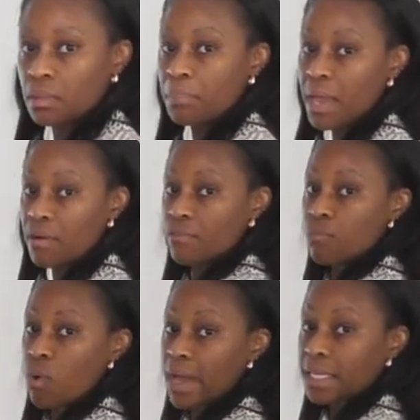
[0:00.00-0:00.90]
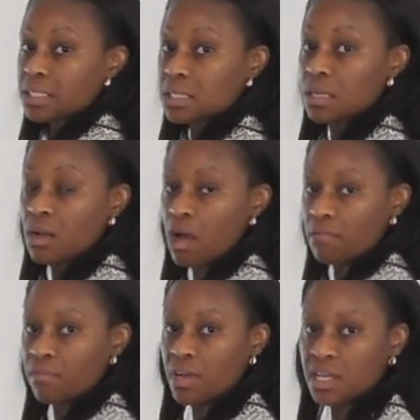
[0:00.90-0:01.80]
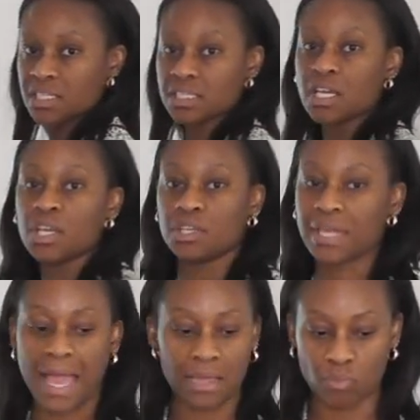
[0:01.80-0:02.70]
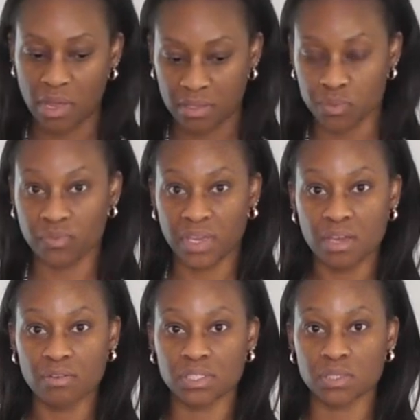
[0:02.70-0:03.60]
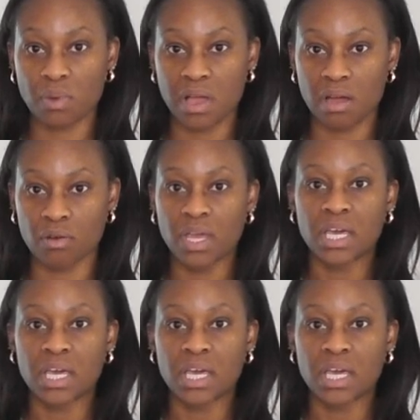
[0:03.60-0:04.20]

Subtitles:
Pair of white Converse. You can wear this with heels as well.